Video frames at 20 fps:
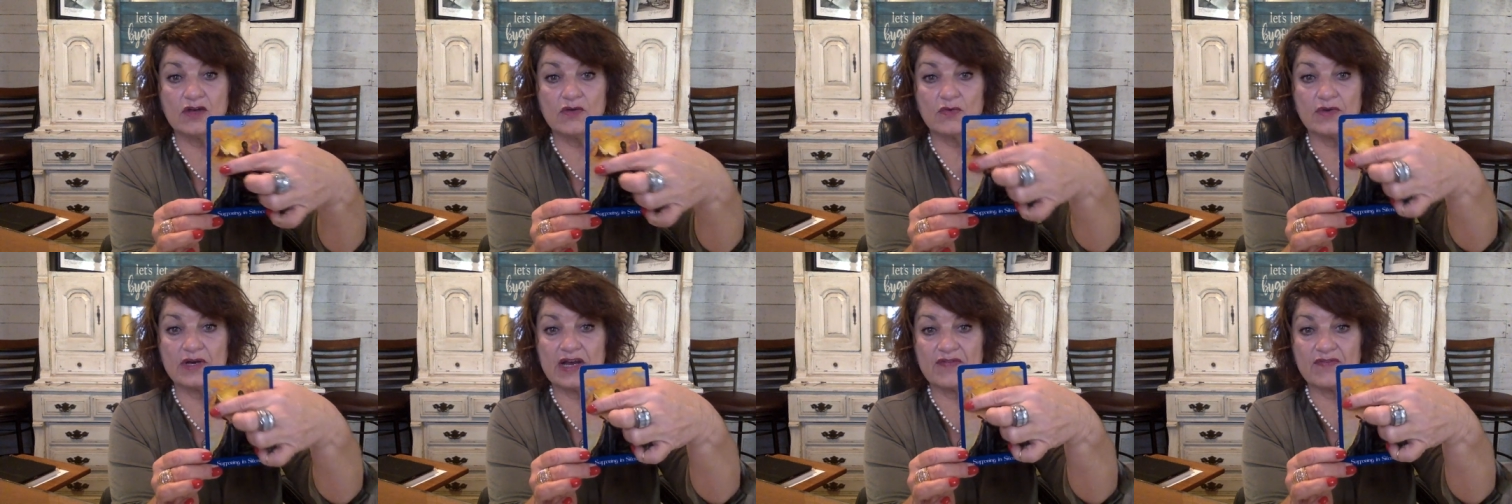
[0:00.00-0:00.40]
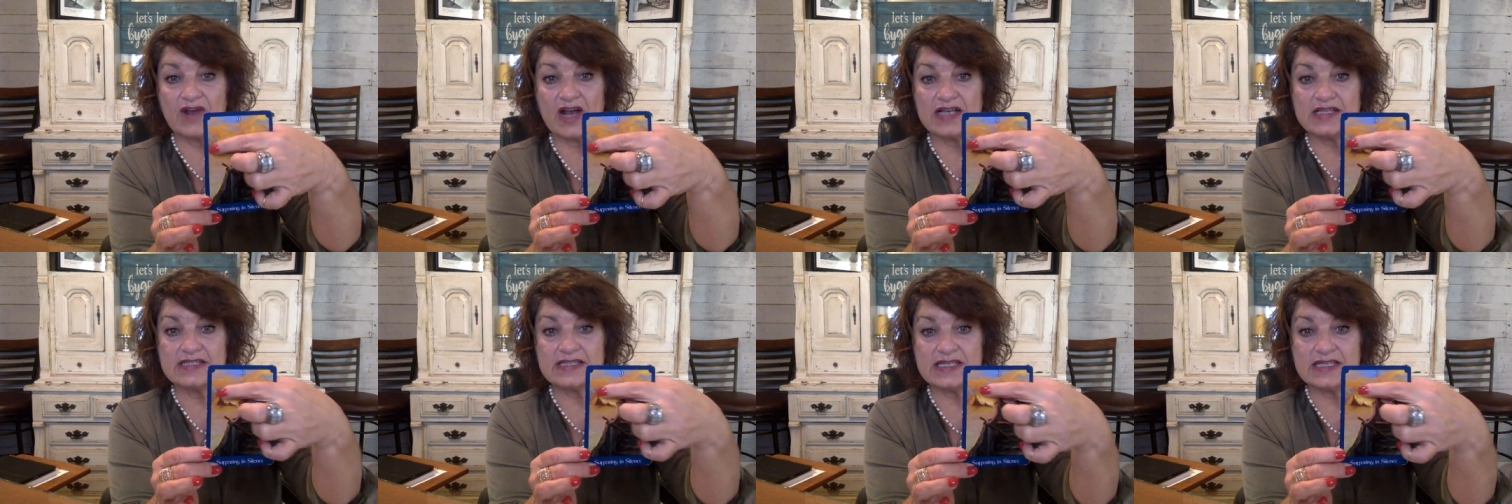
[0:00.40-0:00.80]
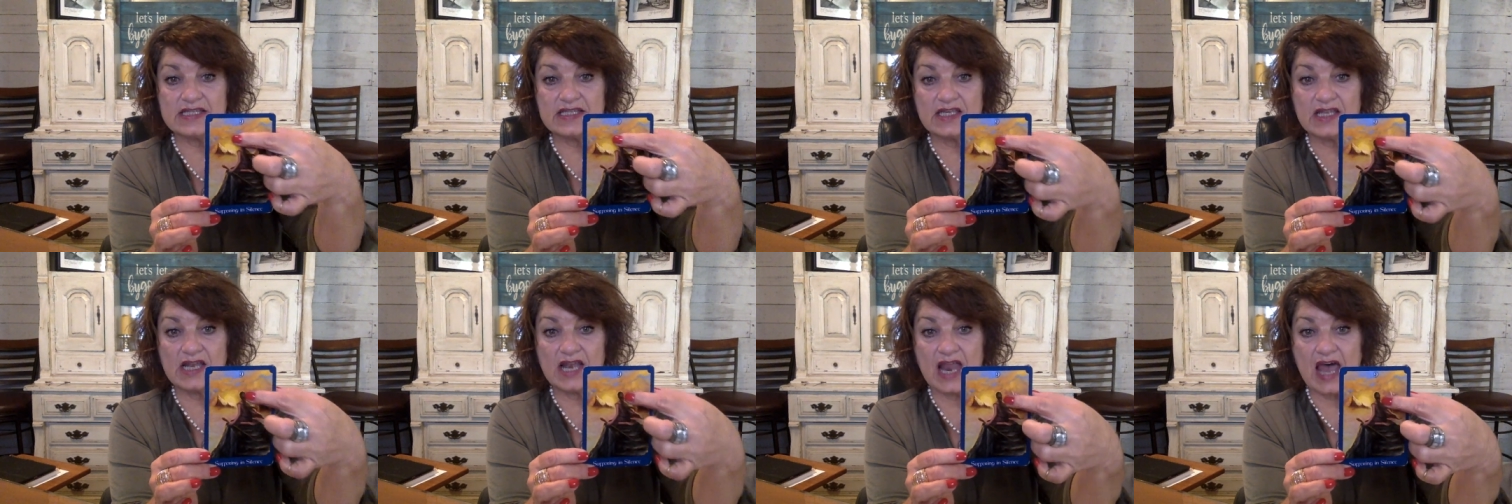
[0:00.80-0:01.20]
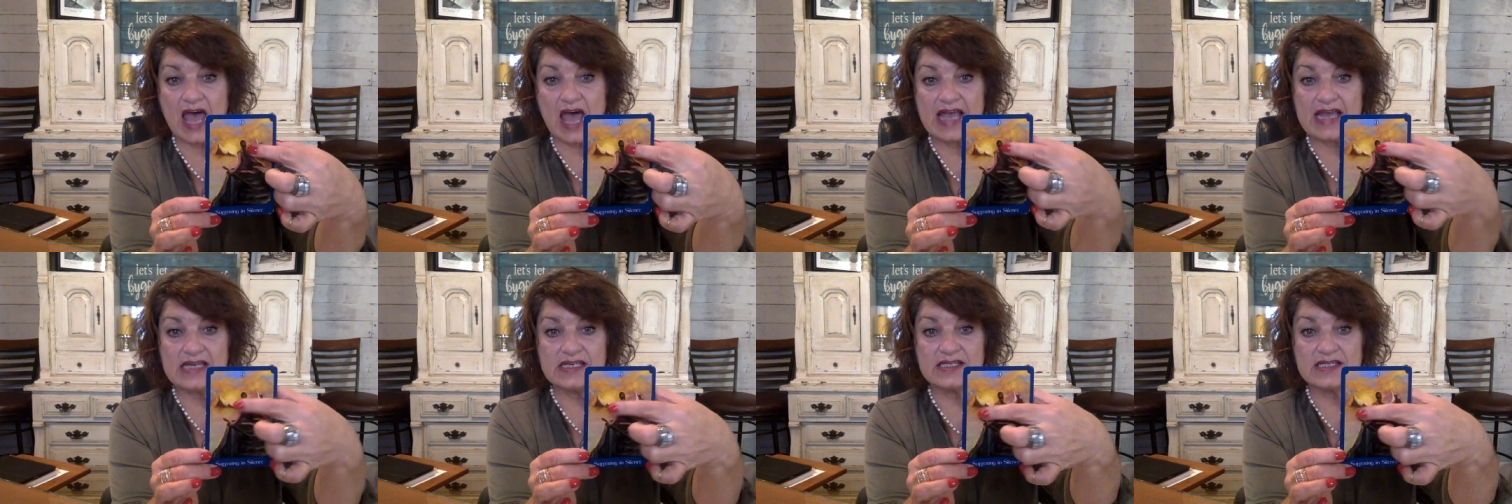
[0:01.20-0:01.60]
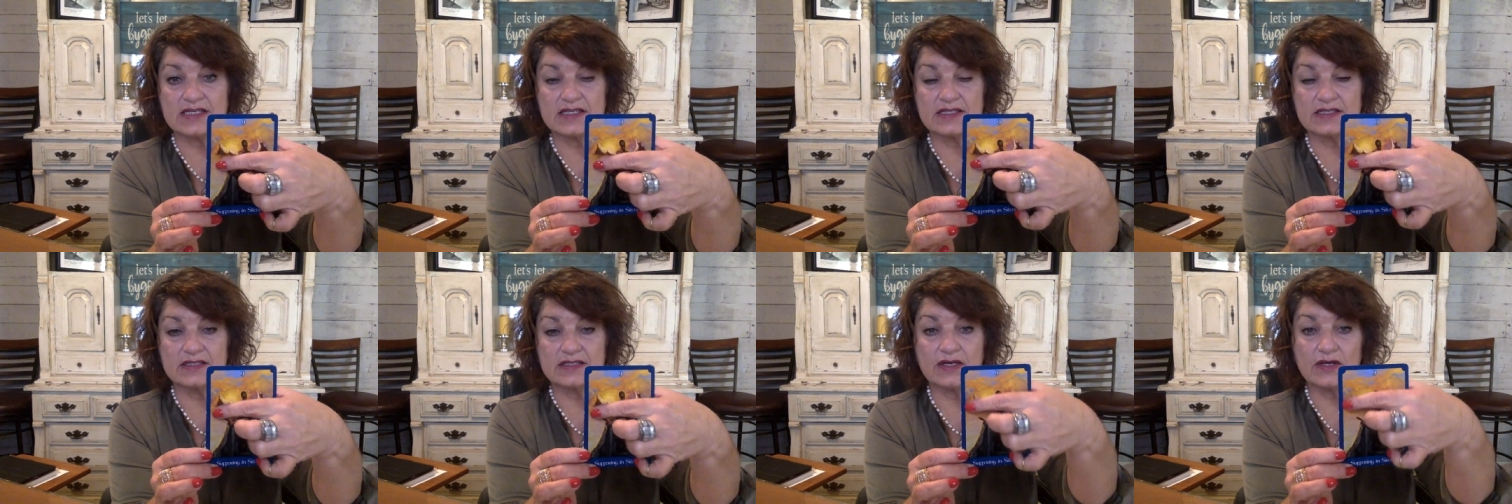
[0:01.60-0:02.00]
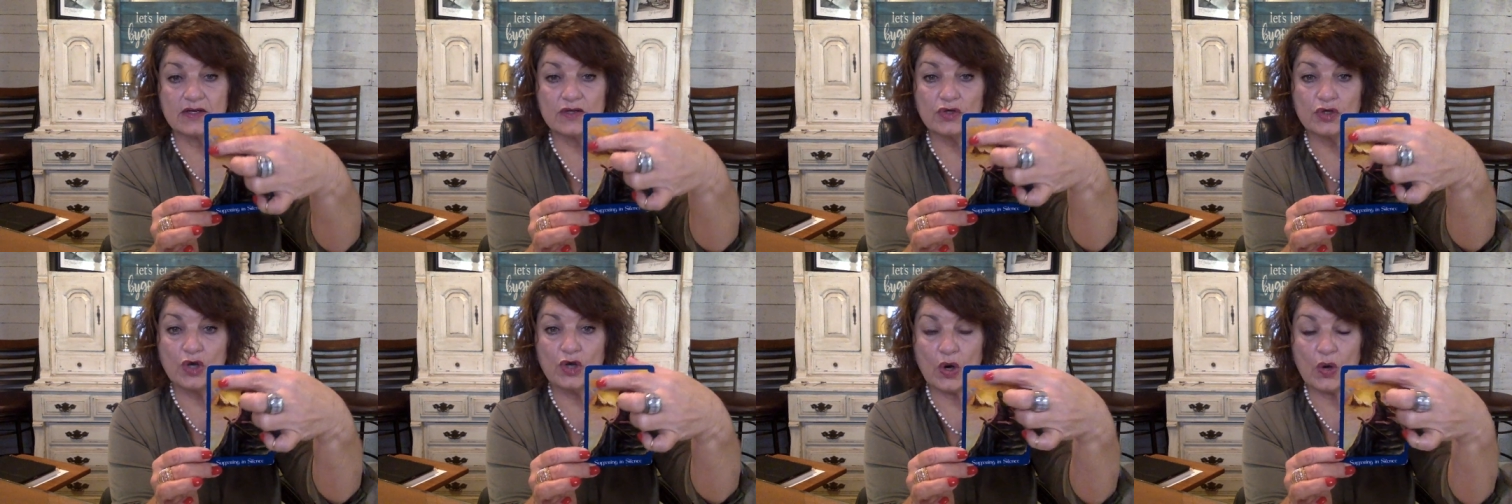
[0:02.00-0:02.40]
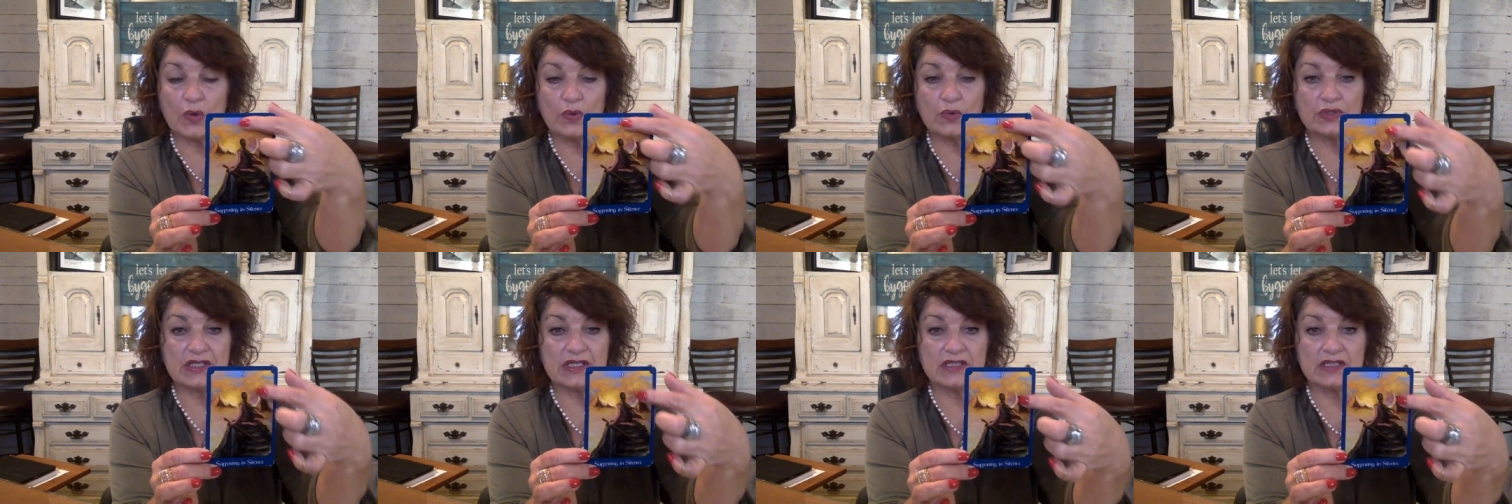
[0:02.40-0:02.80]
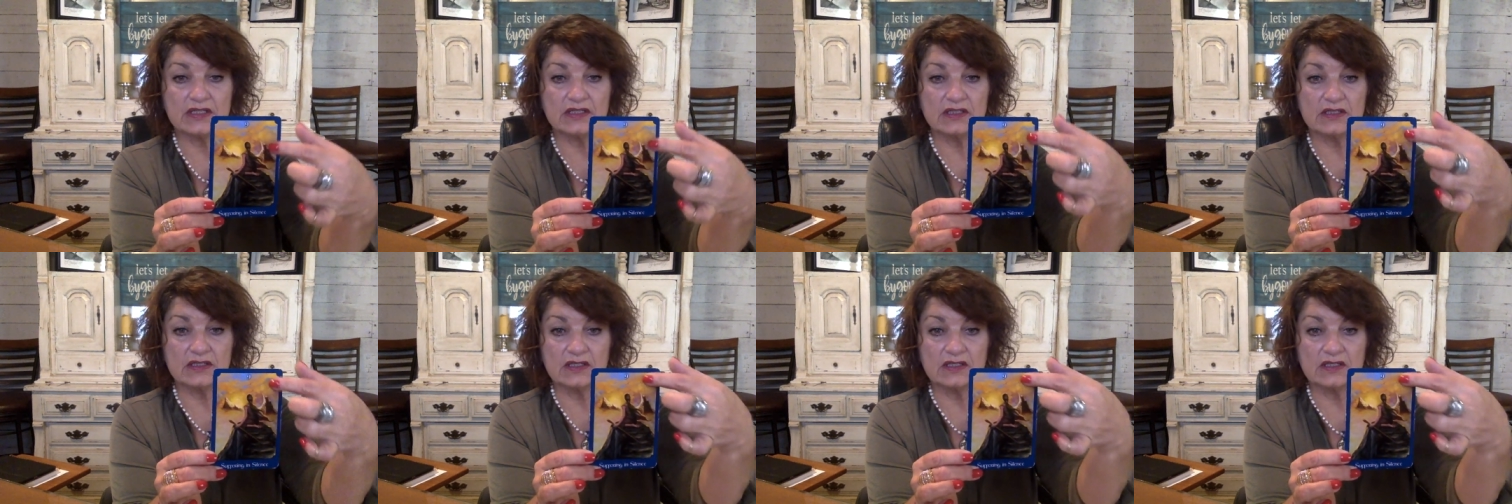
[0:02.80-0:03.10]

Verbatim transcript: Whenever I see the light, golden